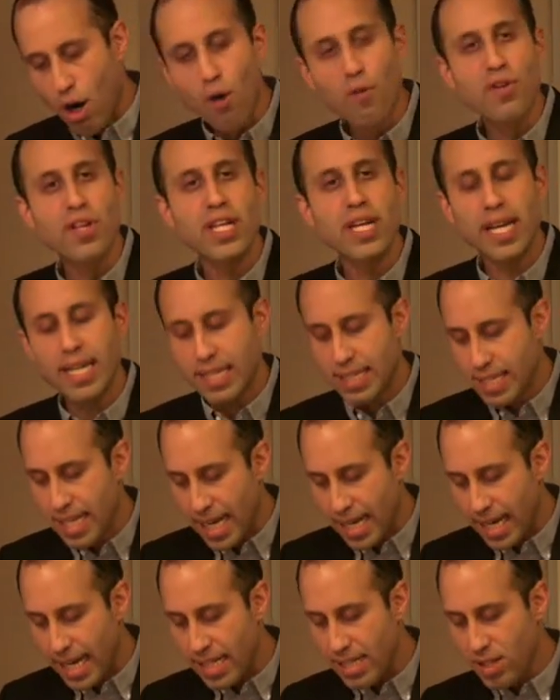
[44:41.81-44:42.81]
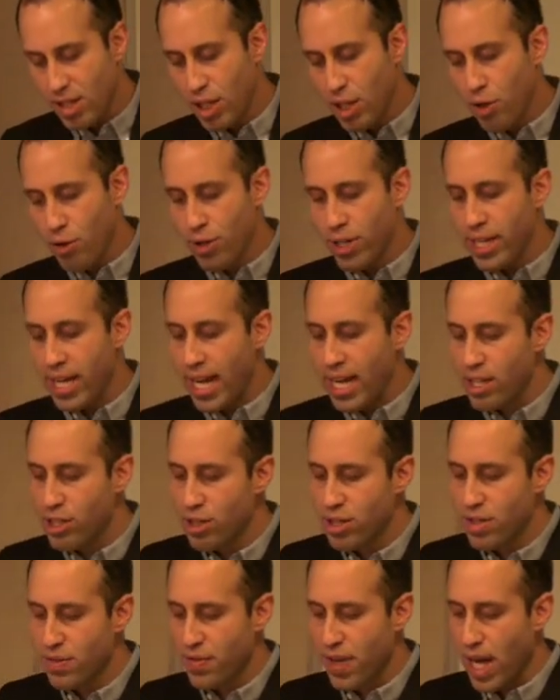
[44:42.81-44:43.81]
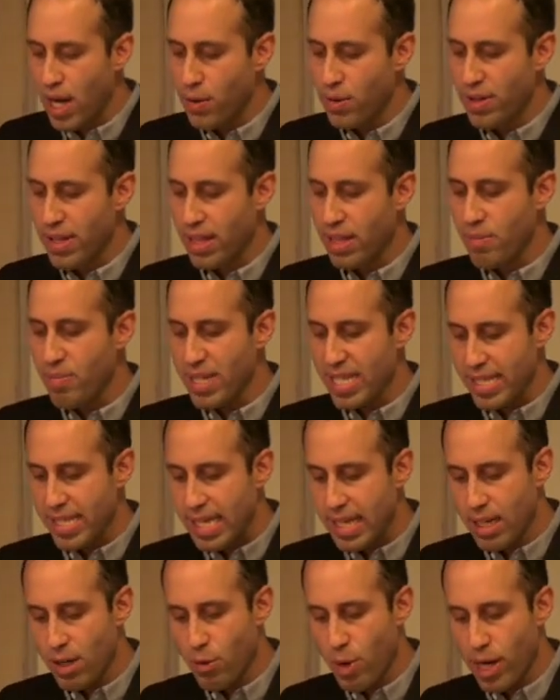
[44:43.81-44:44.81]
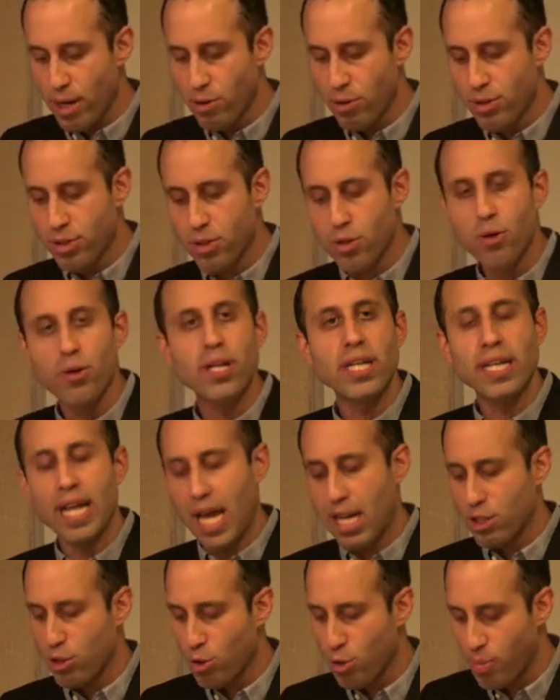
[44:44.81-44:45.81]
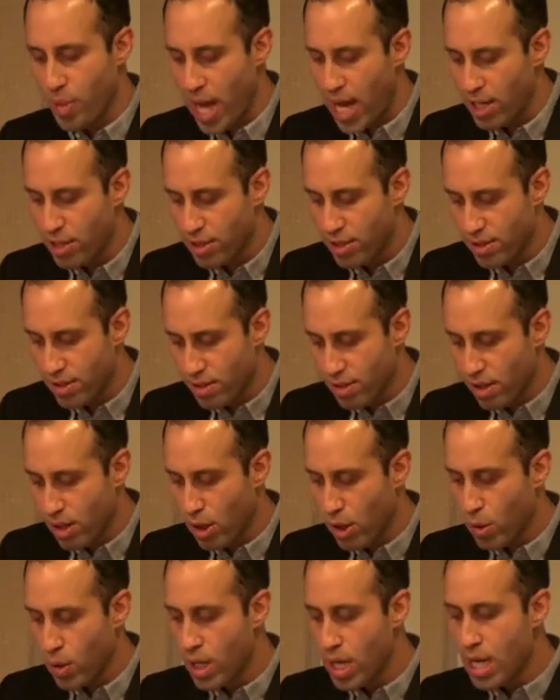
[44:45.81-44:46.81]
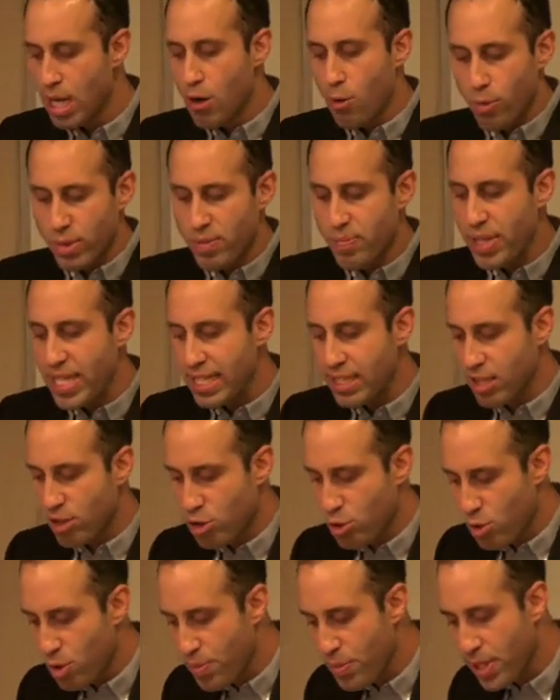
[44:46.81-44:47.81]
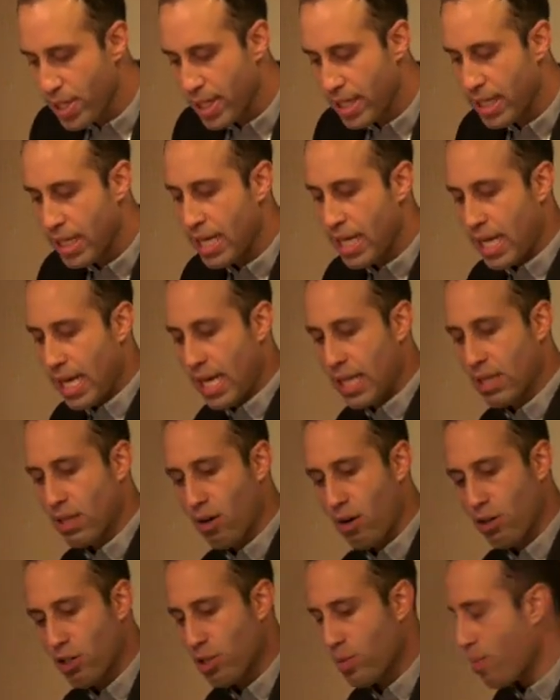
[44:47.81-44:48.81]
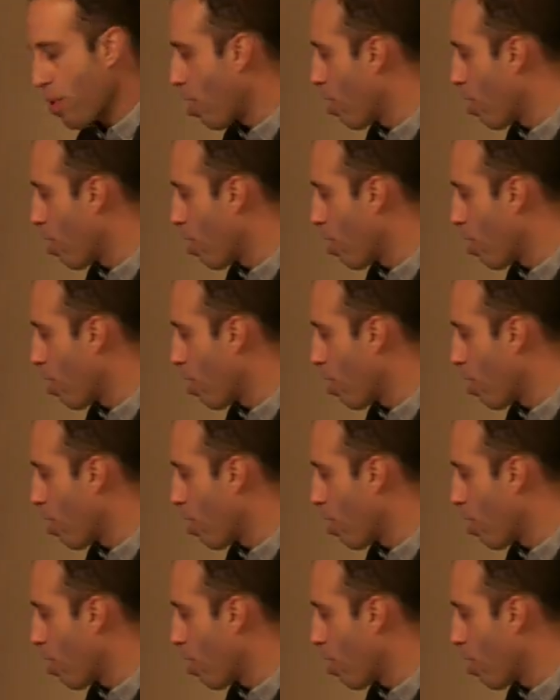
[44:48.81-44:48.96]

Over the next decade, security agents found that the Masika record stirring national passion so was being distributed in large